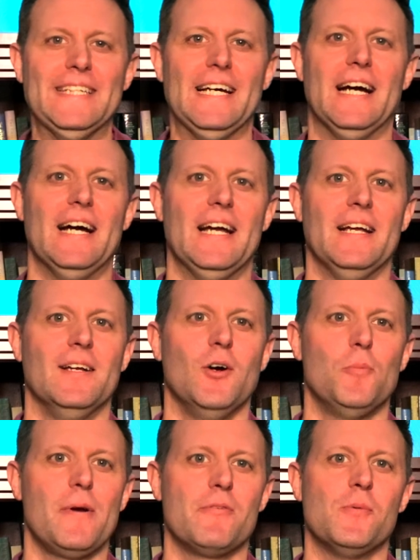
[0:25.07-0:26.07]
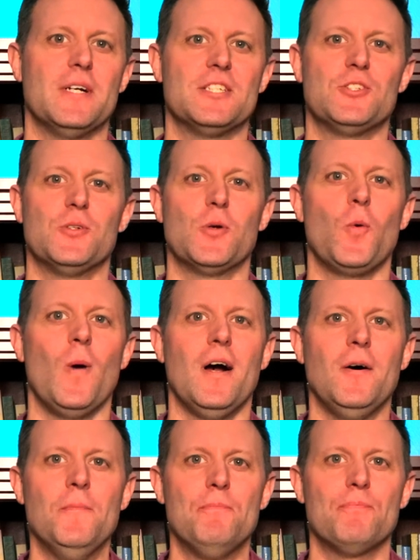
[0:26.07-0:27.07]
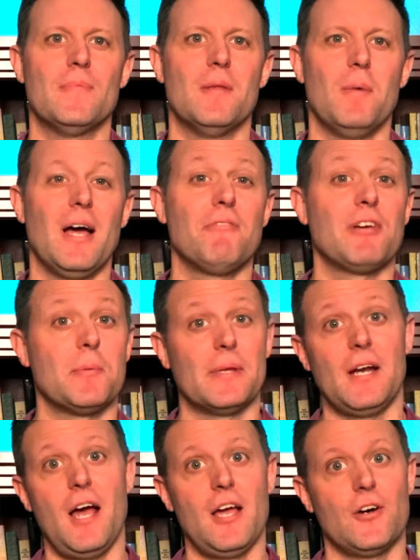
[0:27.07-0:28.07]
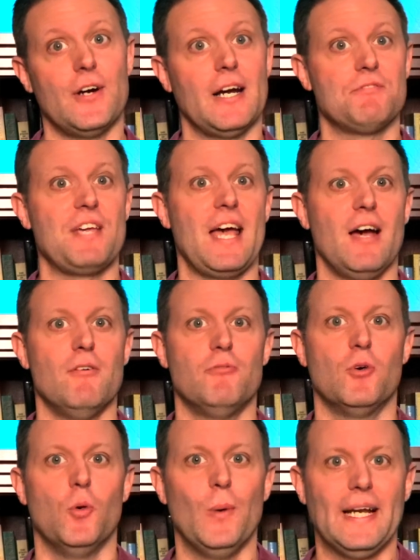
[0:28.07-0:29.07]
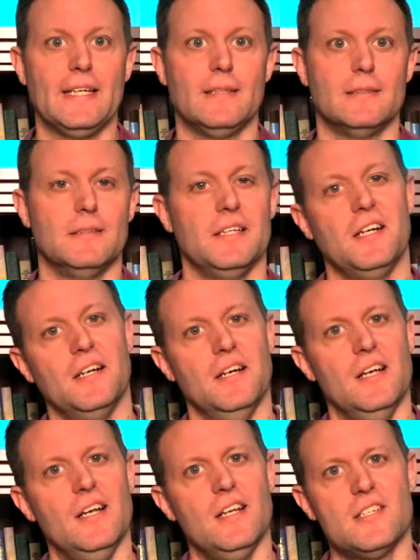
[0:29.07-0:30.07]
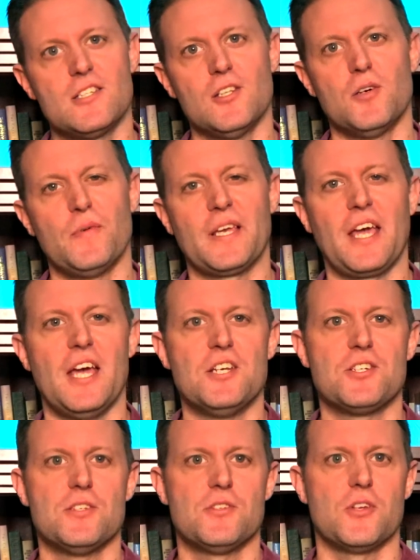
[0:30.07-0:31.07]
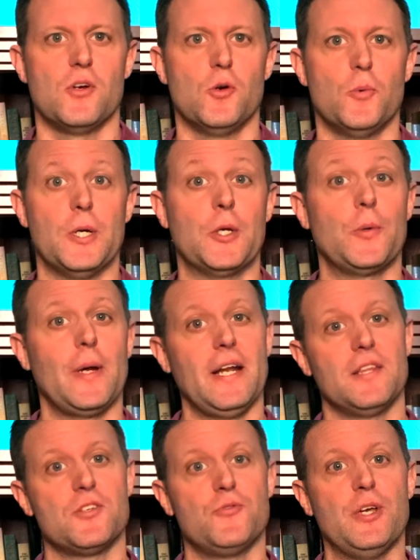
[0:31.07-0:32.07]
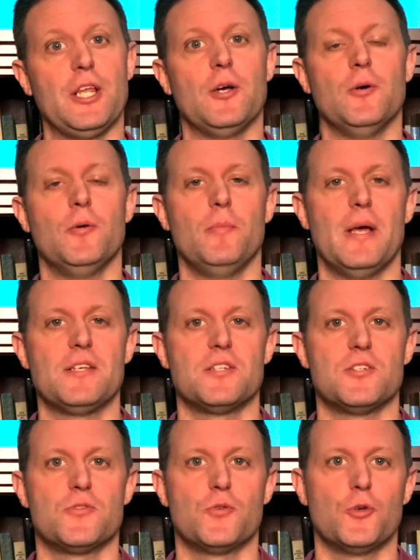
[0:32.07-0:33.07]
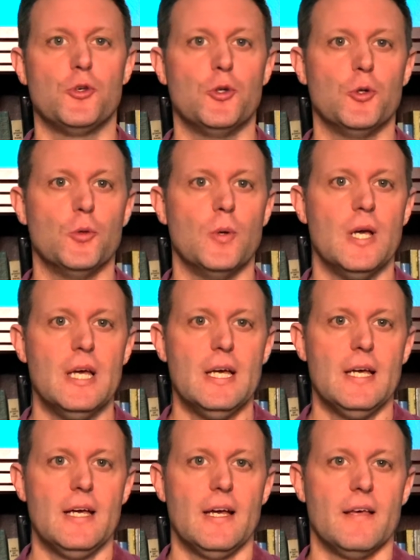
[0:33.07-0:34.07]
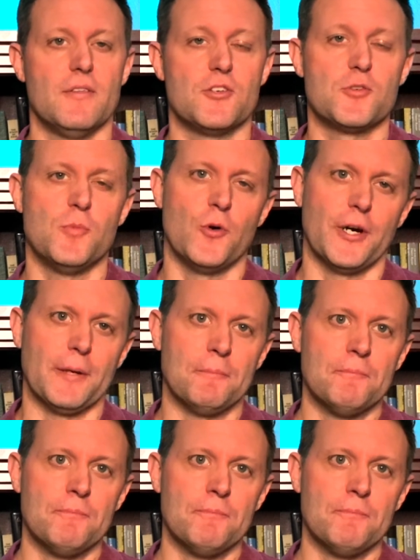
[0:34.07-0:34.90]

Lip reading: I hope everyone is doing well. My family and I are out of town for a wedding and then just a little vacation, so we created this video message for you this morning.